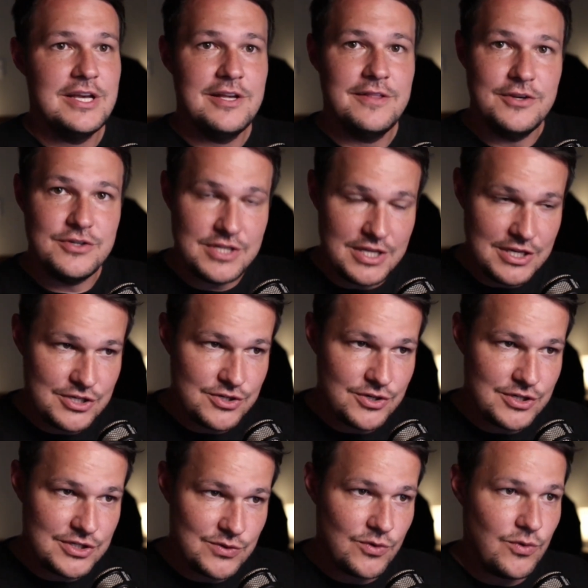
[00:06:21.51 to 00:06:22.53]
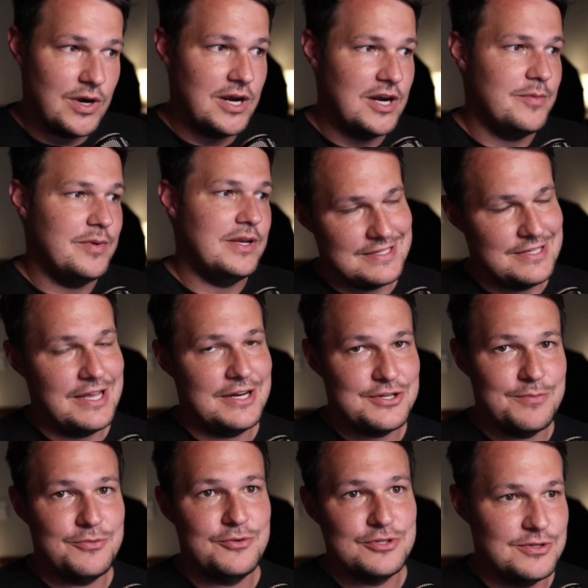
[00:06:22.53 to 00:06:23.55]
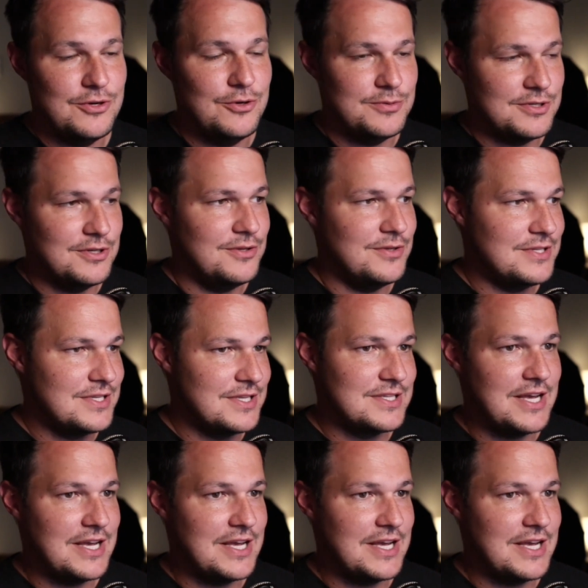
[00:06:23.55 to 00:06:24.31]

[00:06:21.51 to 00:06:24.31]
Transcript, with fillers: there's insurance requirement. Got to jump through some hoops to do this. It's